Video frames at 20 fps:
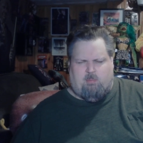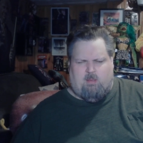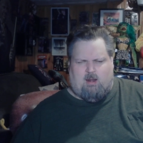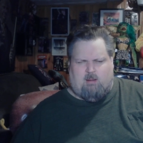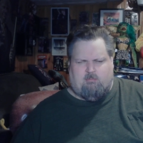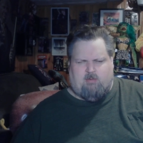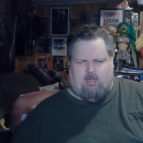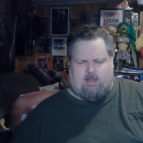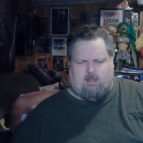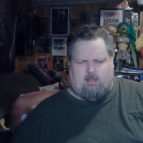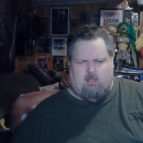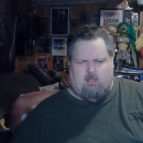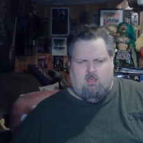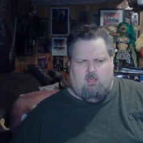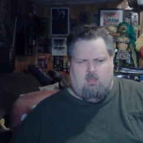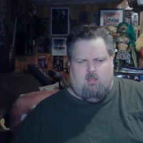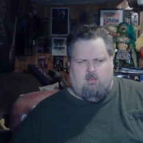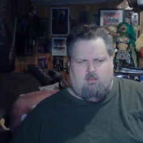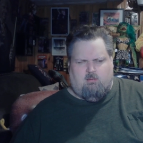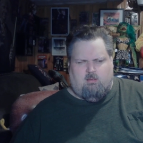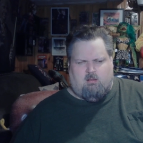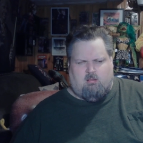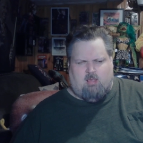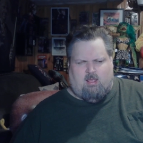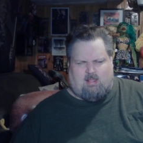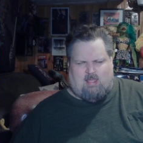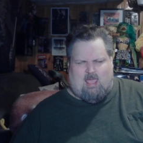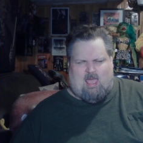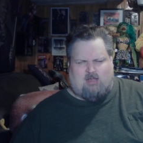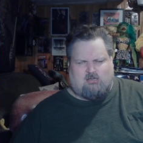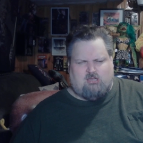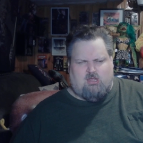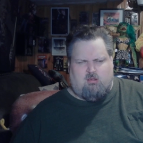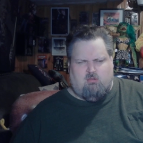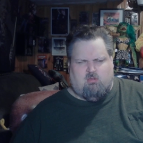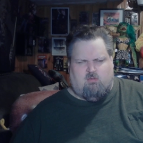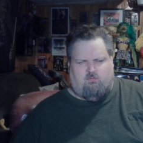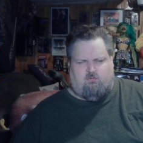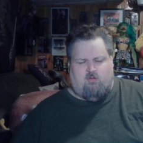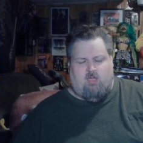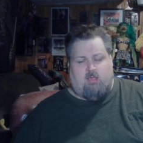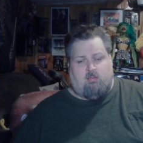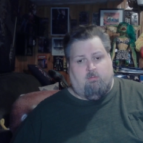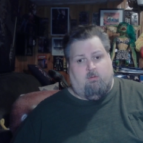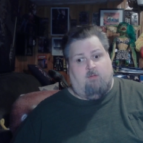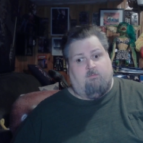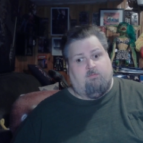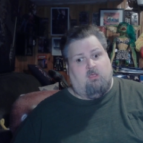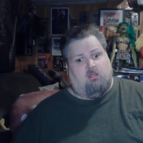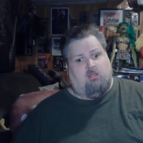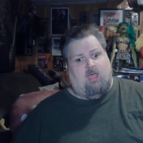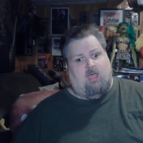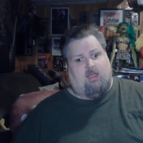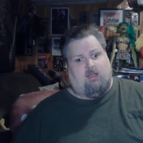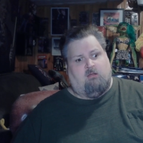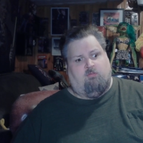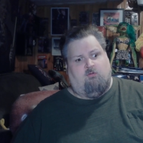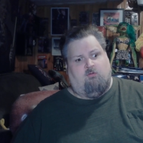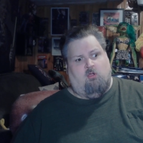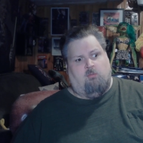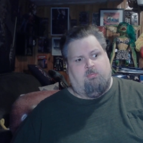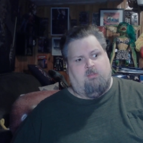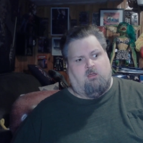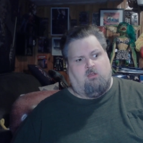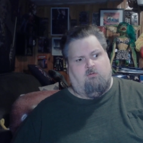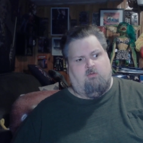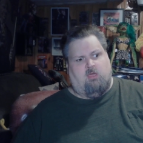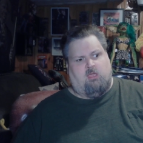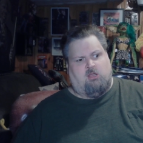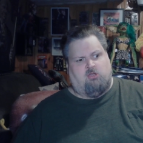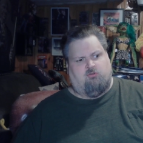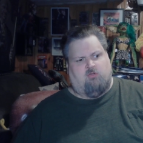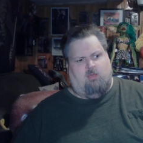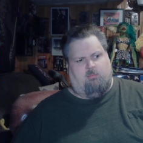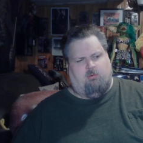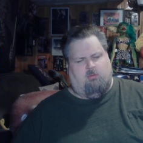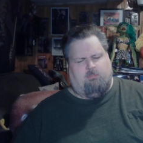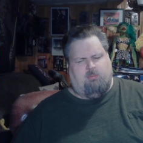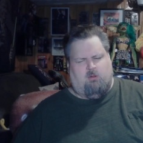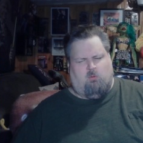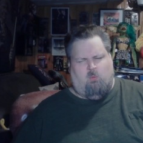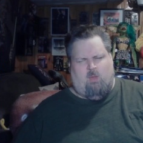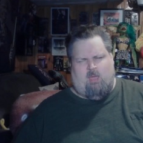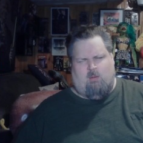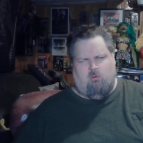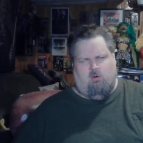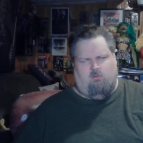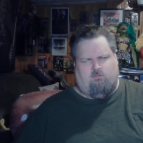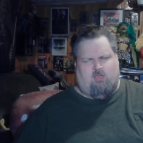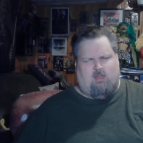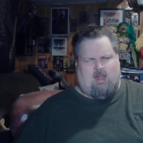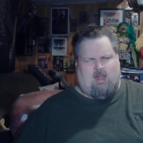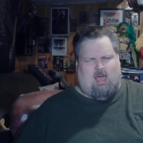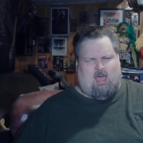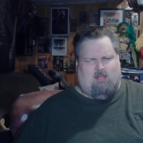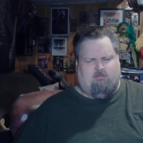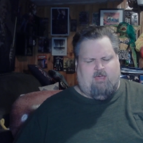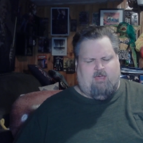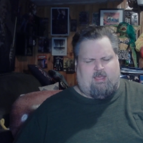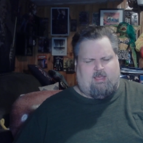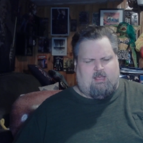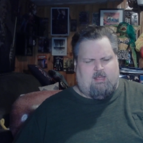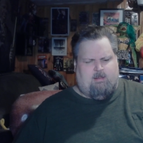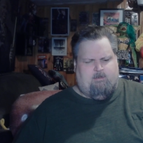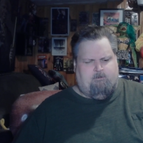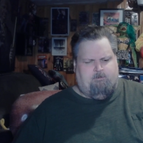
And I'm like, it's like they actually used the phrase, well, if they're up, then you're really in trouble. But a werewolf, you're not. Like,